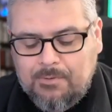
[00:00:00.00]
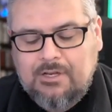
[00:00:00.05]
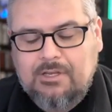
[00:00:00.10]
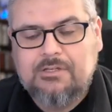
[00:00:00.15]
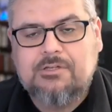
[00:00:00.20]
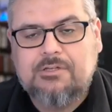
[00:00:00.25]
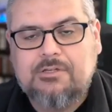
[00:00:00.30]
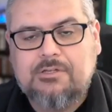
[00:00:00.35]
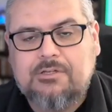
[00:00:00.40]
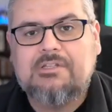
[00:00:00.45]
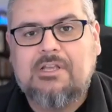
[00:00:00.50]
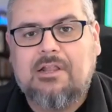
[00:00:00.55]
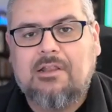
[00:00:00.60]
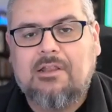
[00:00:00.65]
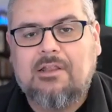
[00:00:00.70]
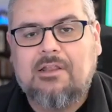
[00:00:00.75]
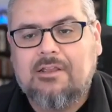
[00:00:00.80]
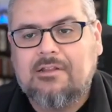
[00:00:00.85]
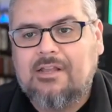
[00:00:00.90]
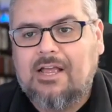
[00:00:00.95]
you're selling
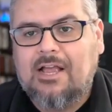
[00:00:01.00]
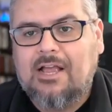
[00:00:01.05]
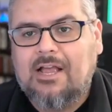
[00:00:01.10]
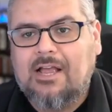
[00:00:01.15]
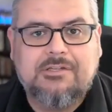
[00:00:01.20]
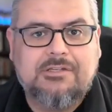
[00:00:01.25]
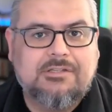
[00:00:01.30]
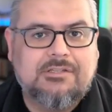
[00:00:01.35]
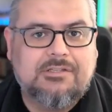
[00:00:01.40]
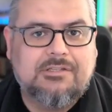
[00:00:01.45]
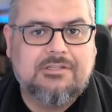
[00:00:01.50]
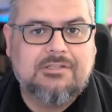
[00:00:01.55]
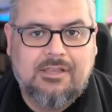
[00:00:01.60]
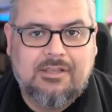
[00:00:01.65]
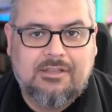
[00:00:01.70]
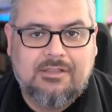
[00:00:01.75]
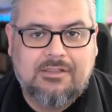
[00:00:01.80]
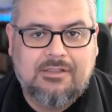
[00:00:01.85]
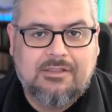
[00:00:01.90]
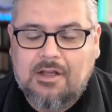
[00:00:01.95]
not just the
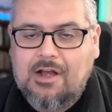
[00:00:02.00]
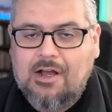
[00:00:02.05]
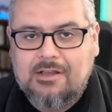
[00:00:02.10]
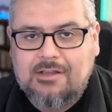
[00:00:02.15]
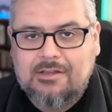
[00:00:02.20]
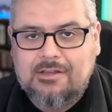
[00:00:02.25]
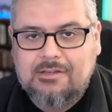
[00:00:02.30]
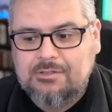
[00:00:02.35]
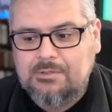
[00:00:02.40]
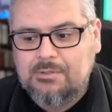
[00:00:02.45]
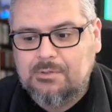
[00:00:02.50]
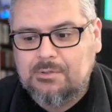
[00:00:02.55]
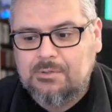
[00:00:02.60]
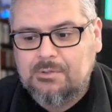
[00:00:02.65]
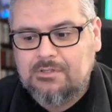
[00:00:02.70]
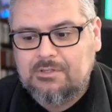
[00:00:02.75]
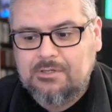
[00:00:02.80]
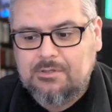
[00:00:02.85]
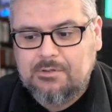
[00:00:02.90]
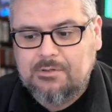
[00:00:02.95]
cost
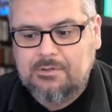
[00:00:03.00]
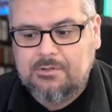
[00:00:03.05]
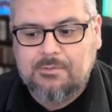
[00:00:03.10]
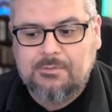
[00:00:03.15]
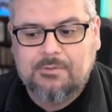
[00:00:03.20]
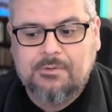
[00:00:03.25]
to